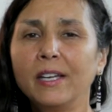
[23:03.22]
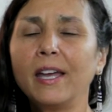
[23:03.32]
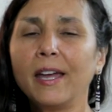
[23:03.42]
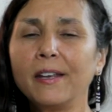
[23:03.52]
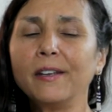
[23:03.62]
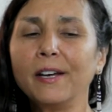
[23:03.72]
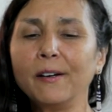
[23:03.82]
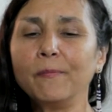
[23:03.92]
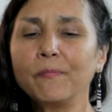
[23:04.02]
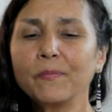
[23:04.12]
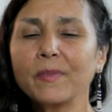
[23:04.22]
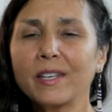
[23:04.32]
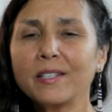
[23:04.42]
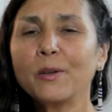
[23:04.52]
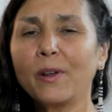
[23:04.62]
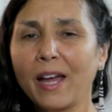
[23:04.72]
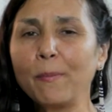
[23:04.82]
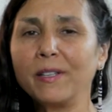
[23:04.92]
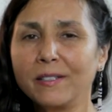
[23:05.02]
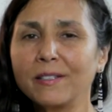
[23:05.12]
and see what
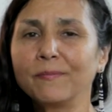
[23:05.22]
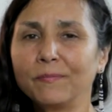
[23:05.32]
happens.